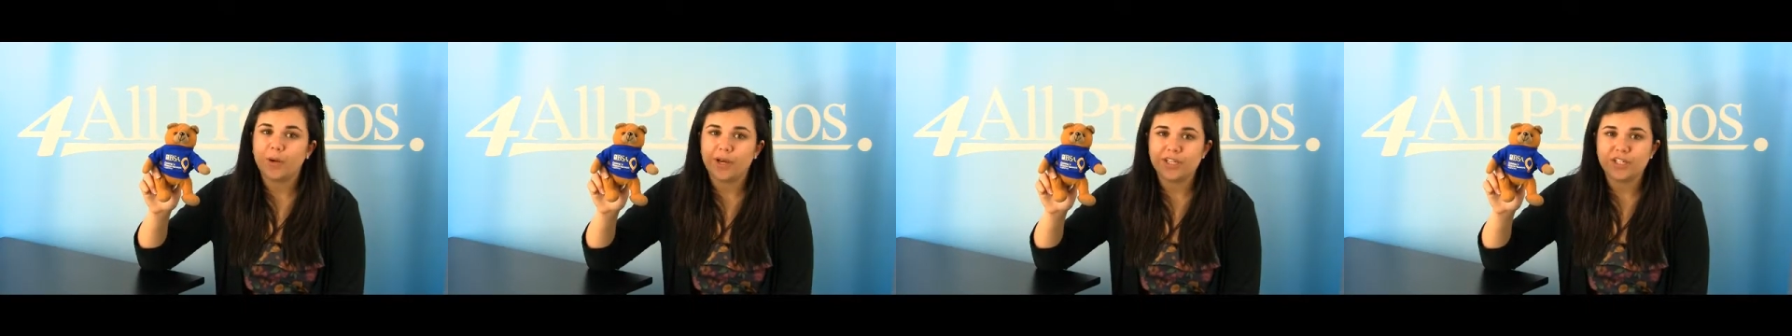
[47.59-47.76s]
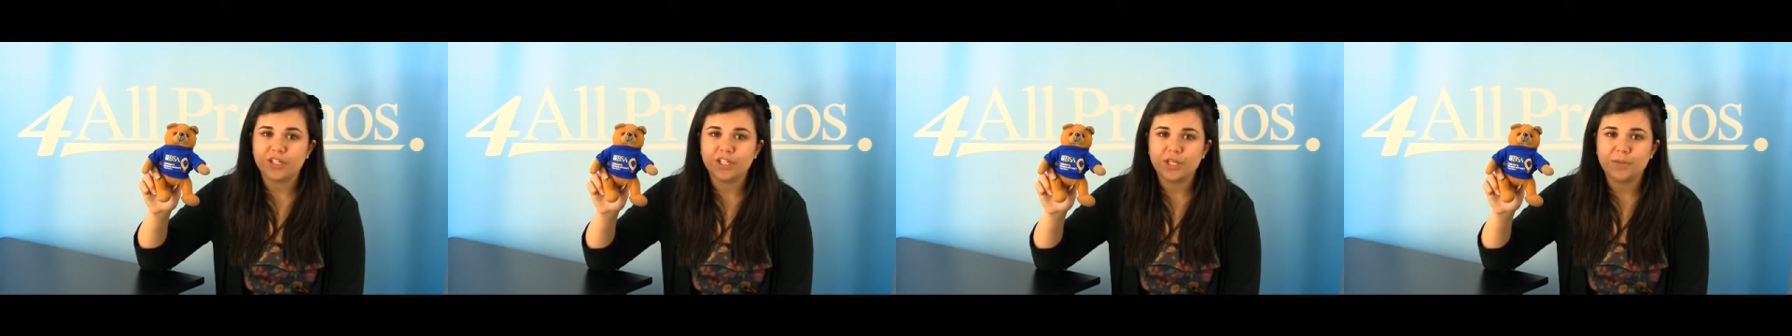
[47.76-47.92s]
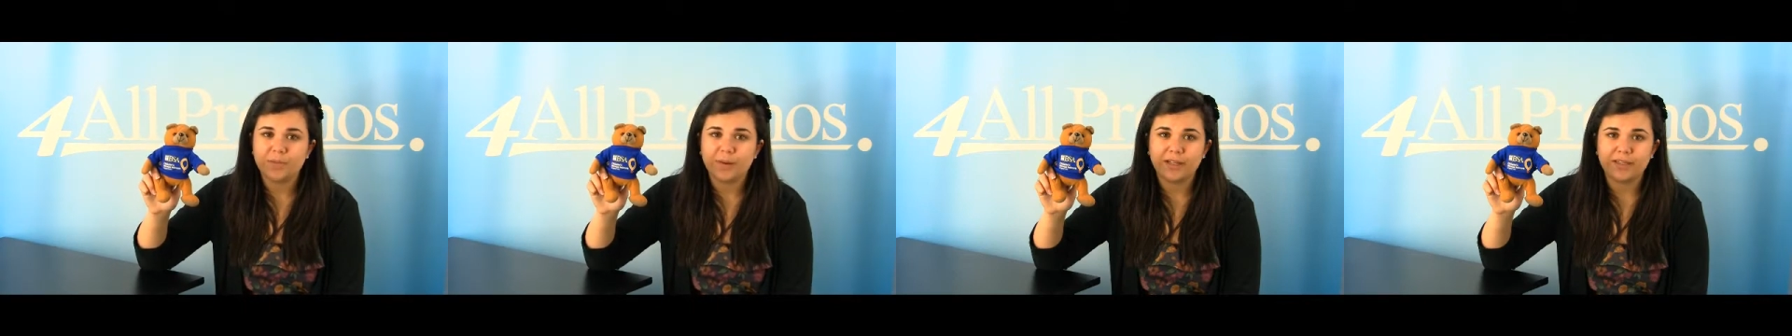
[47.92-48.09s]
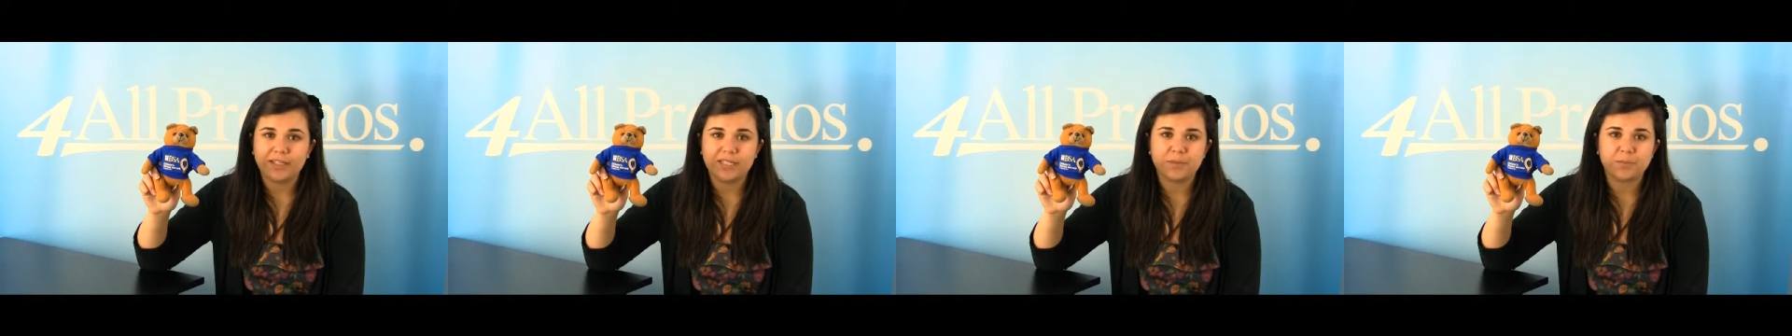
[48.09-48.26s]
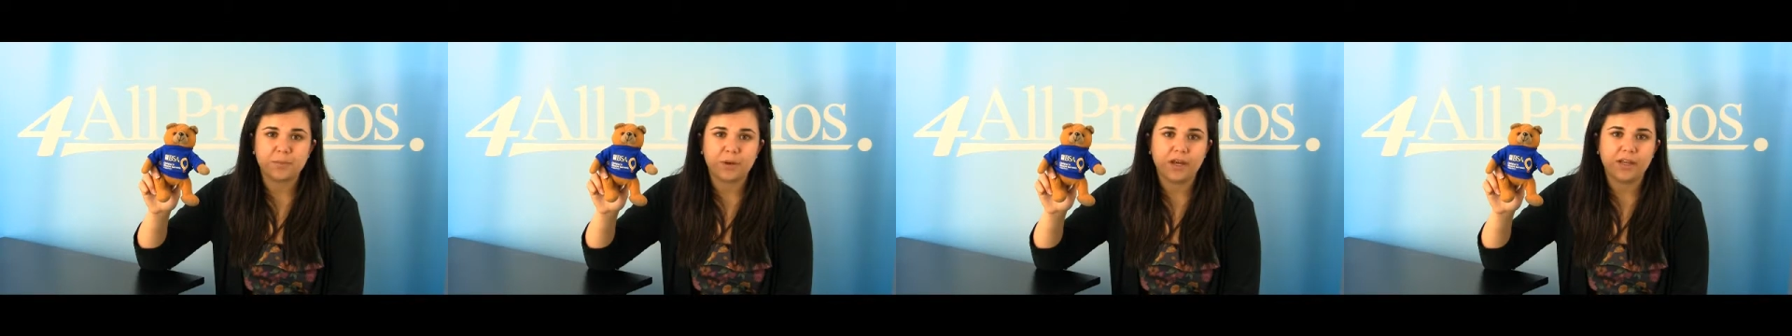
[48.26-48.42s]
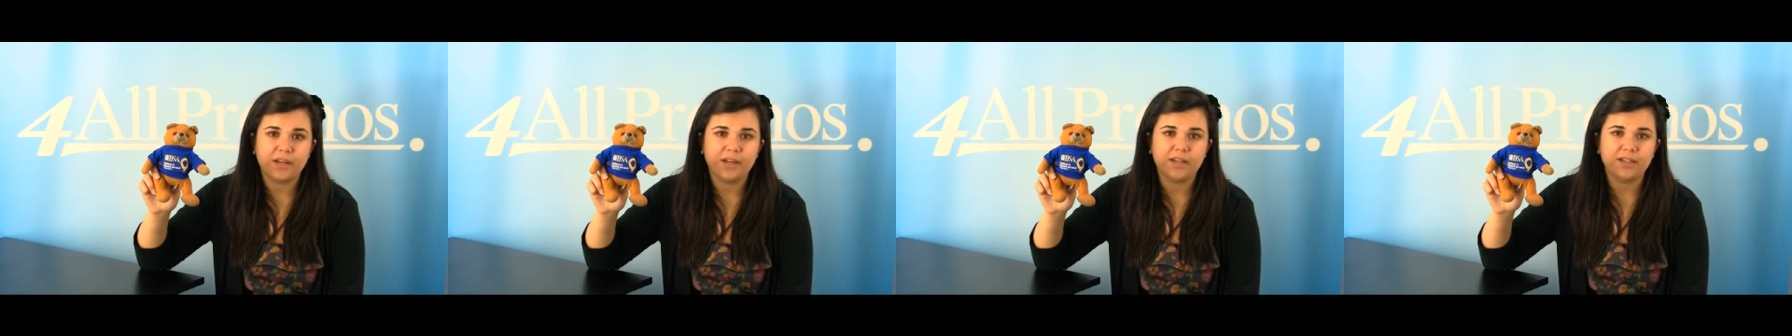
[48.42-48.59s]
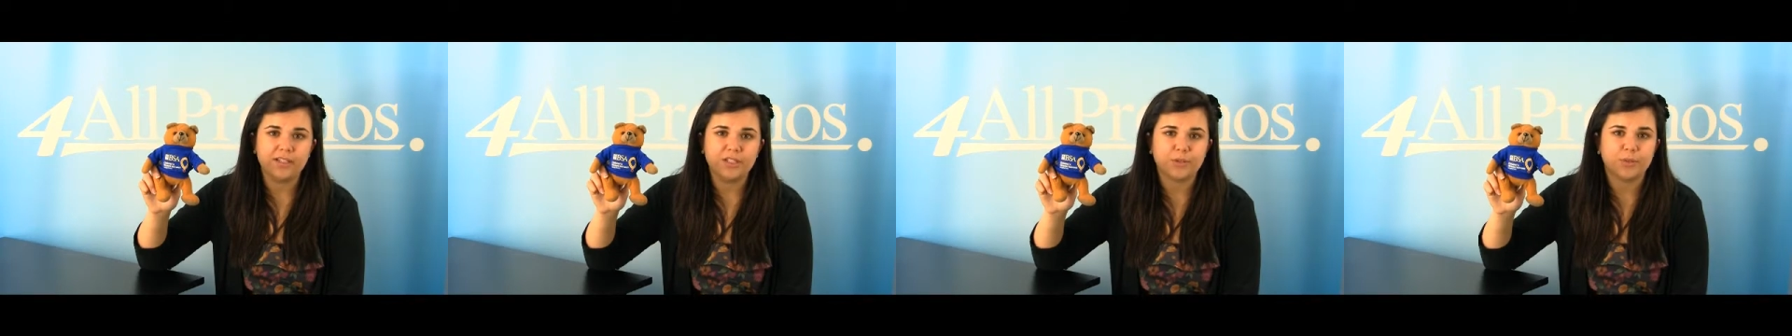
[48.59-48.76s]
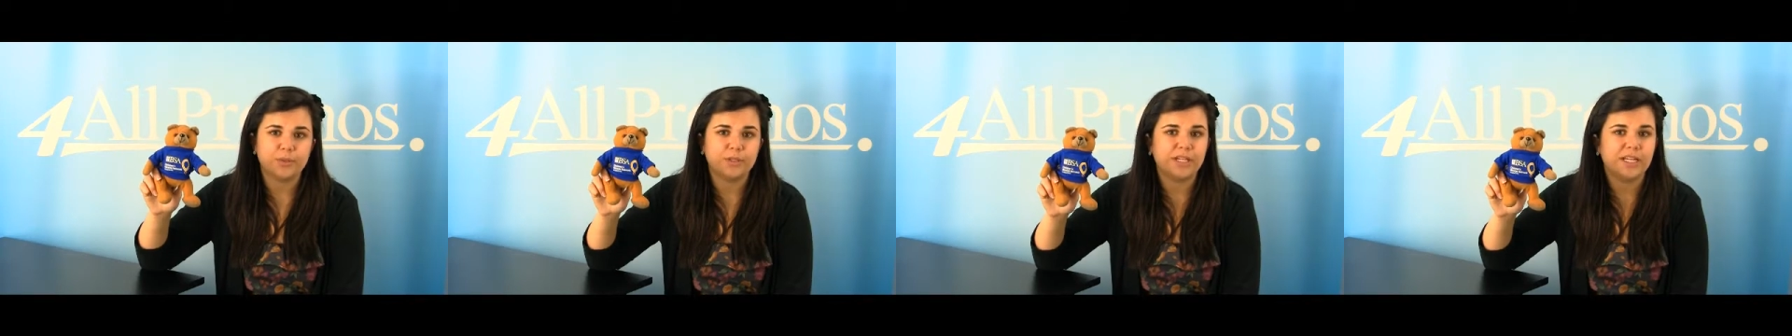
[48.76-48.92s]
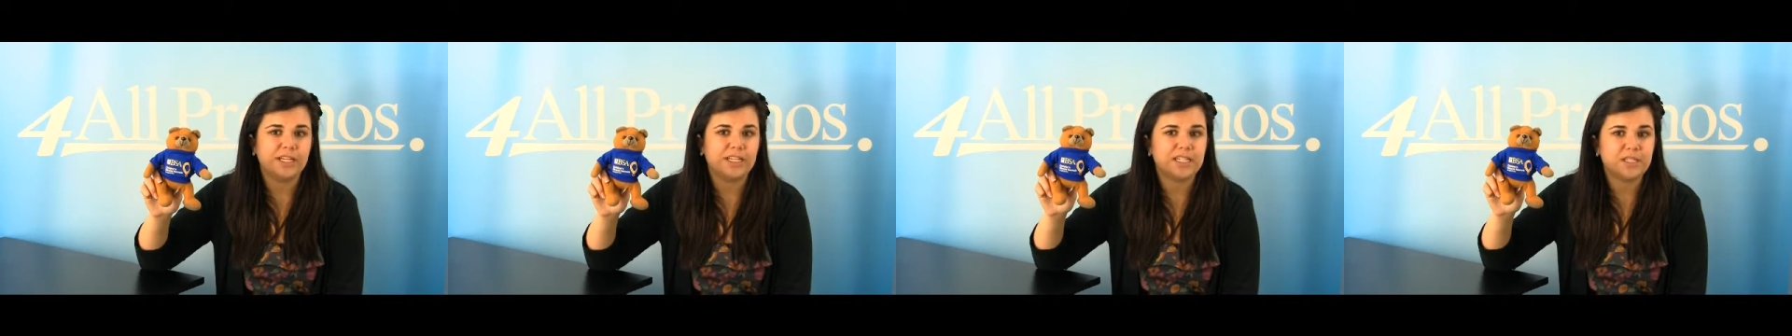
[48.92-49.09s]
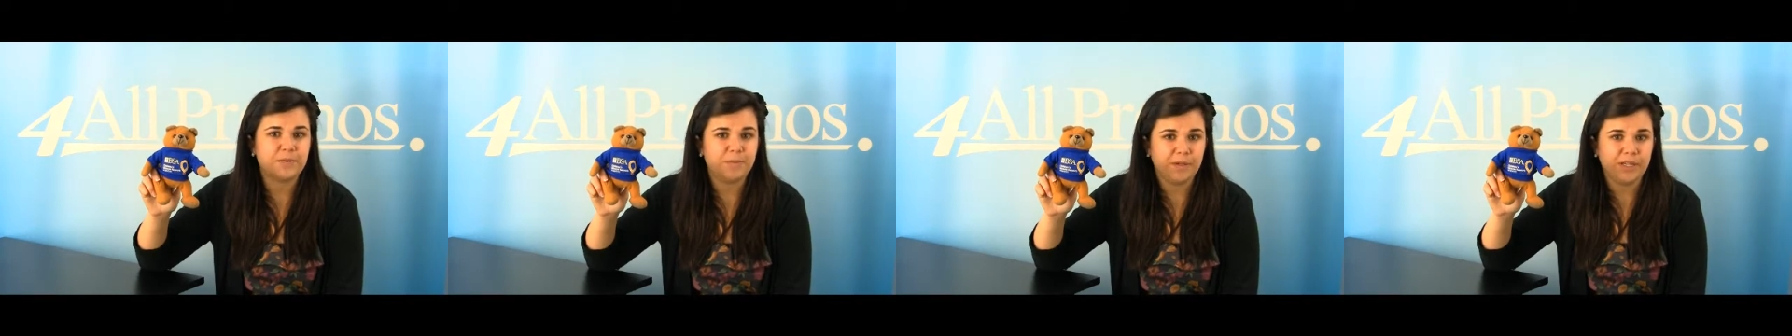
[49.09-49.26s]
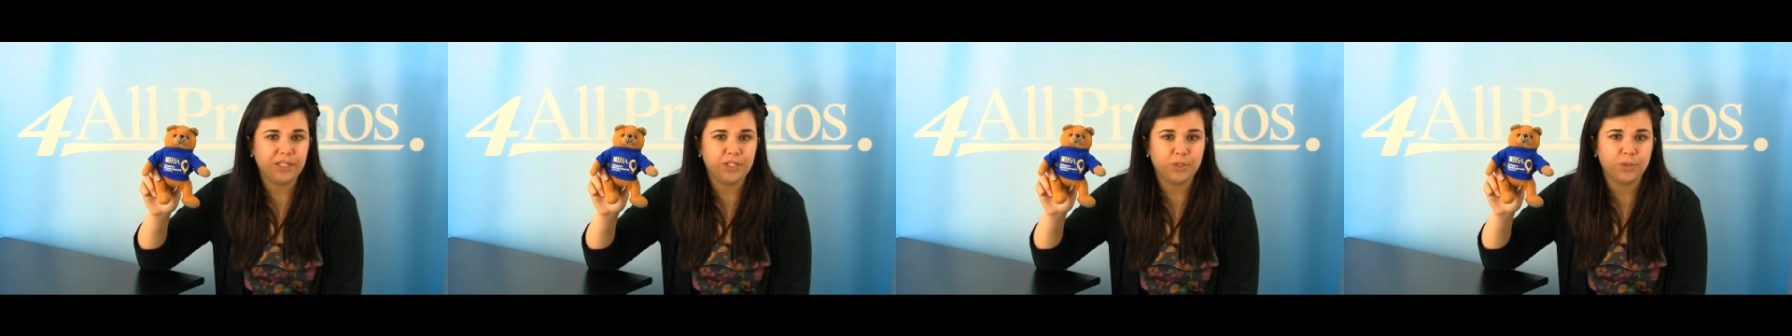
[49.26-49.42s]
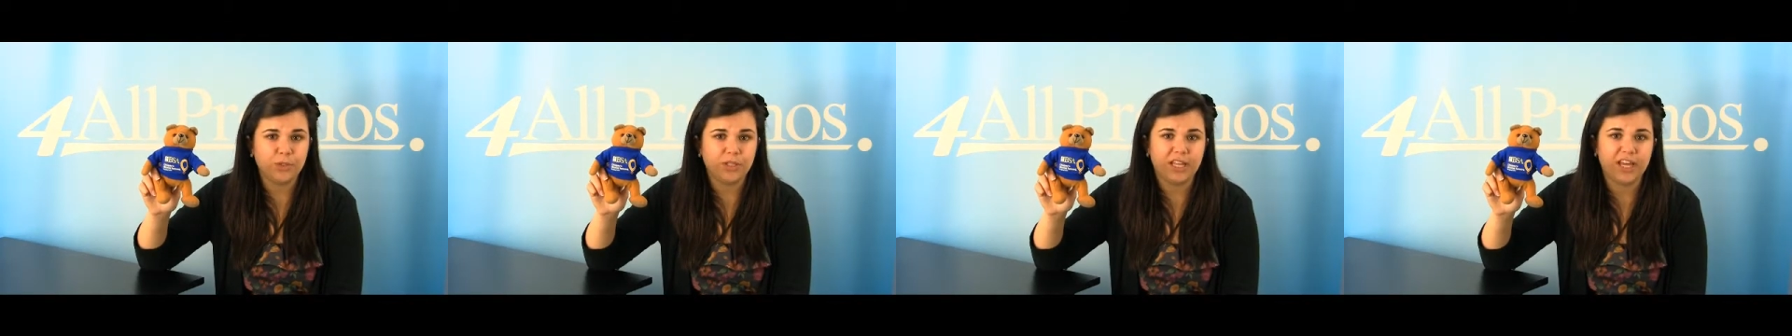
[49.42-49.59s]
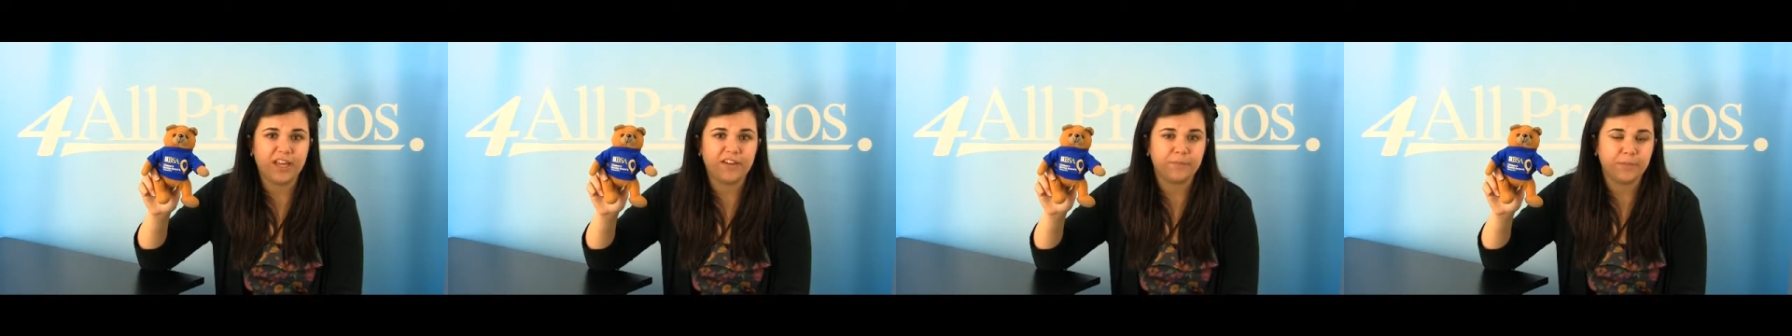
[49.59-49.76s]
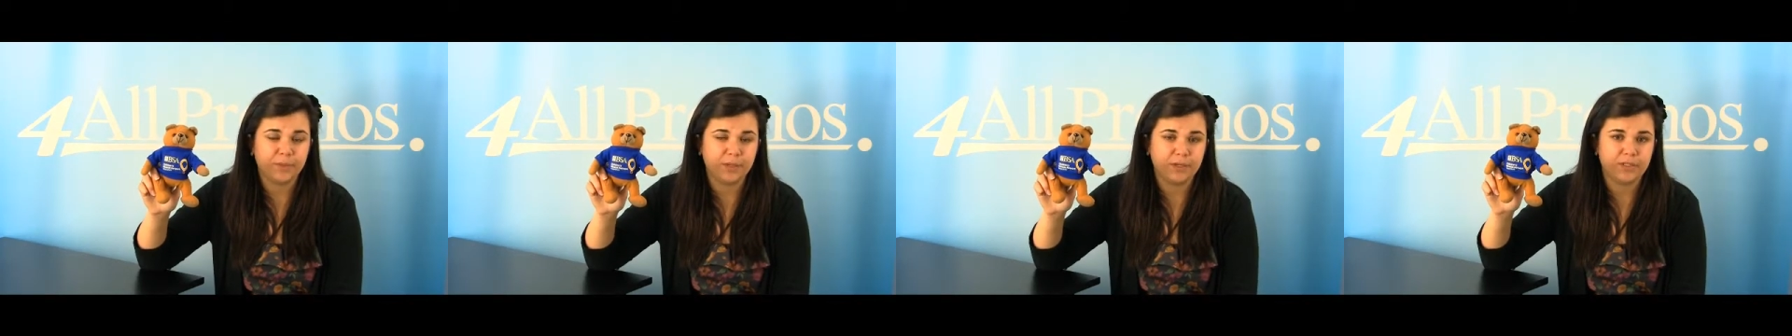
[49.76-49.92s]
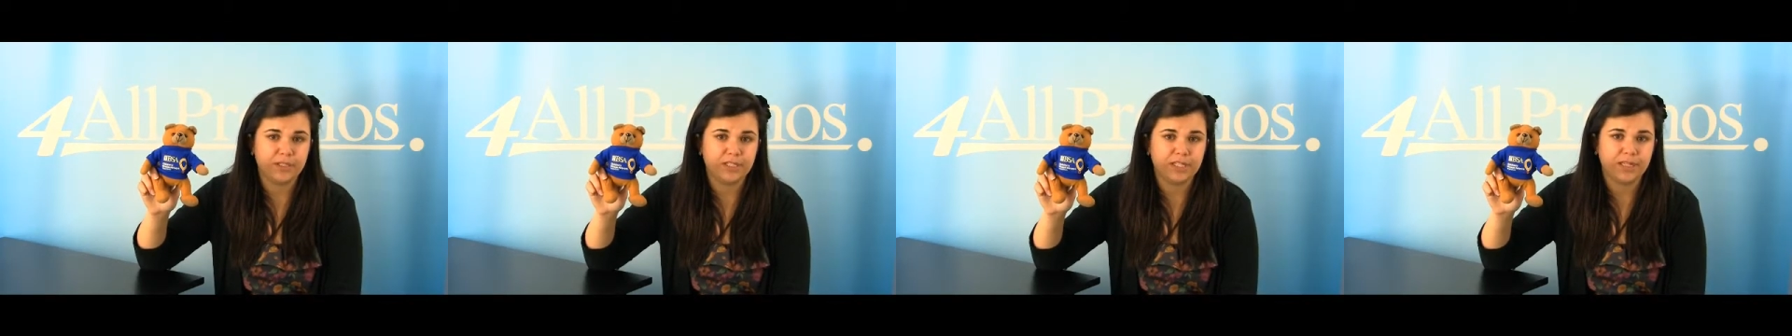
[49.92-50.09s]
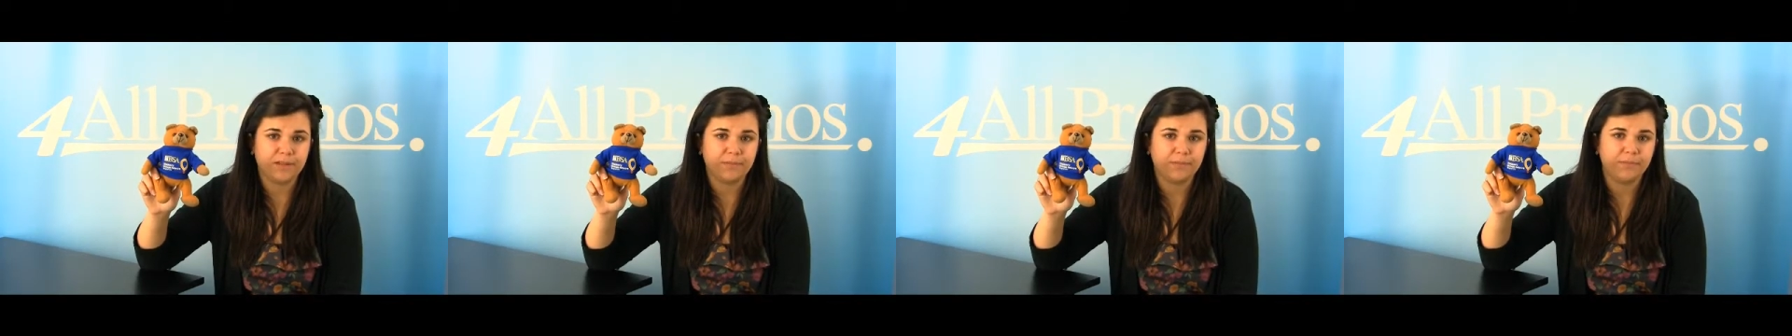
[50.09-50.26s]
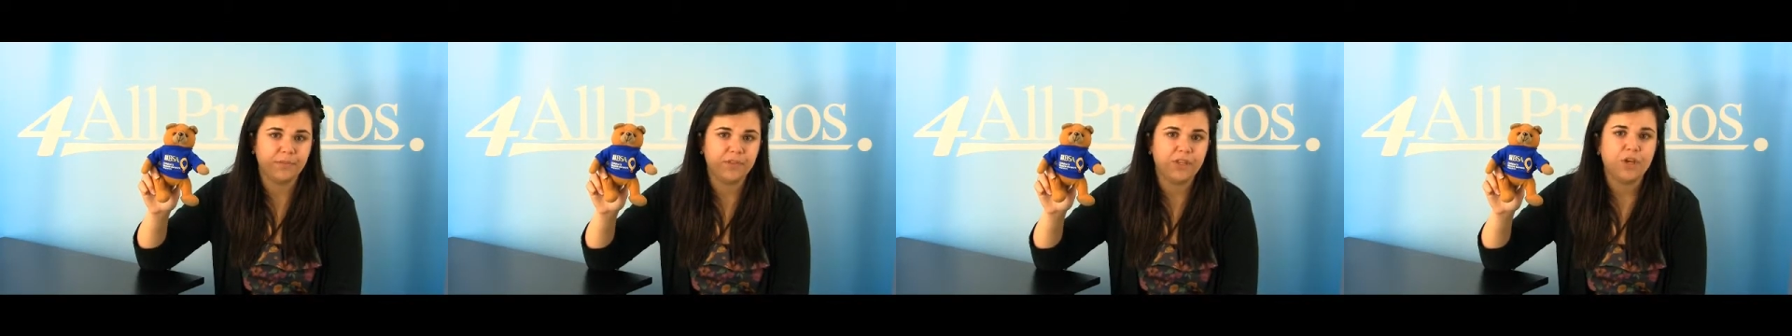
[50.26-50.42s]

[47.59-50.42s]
question about this product or would like to speak to a live person.